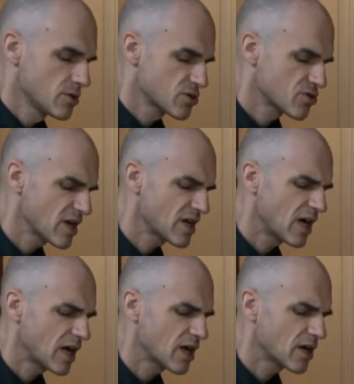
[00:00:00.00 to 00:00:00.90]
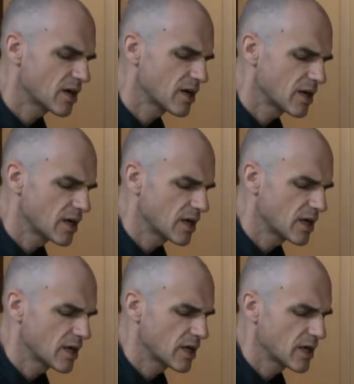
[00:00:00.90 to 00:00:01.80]
Sridhar
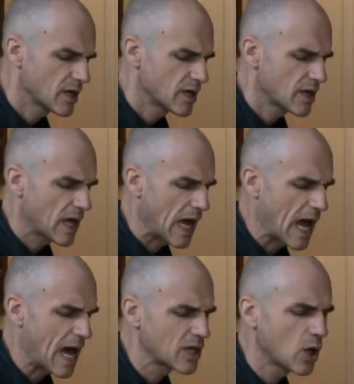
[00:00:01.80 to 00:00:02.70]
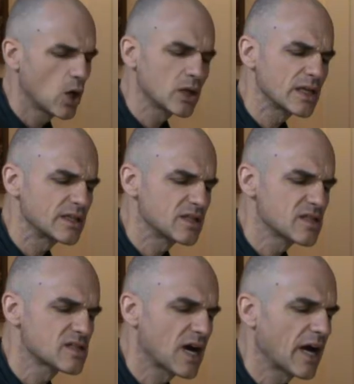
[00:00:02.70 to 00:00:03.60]
had only the
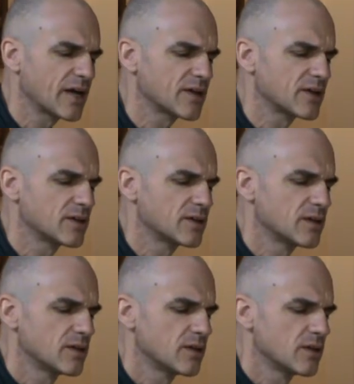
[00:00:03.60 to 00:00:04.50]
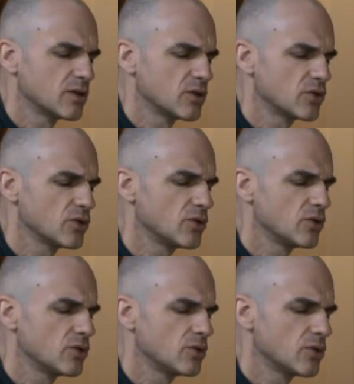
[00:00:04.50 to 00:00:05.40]
desire
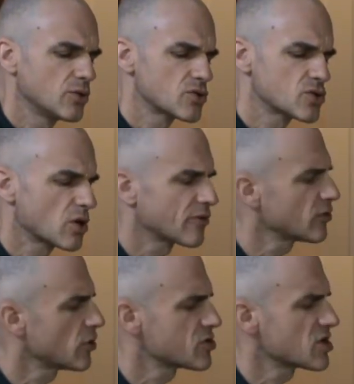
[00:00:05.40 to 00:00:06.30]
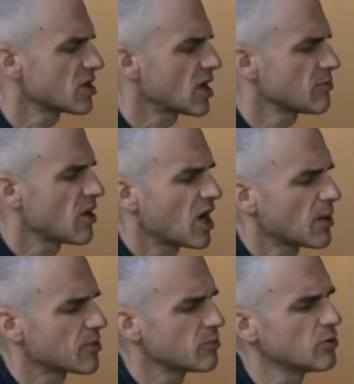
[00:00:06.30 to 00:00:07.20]
to serve Lord Chaitanya
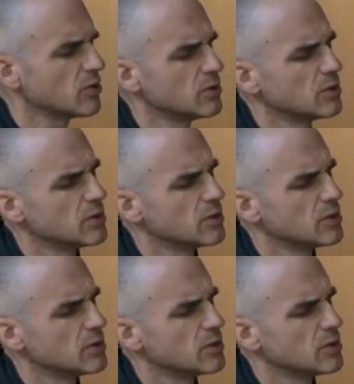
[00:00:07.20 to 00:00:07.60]
Mahaprabhu.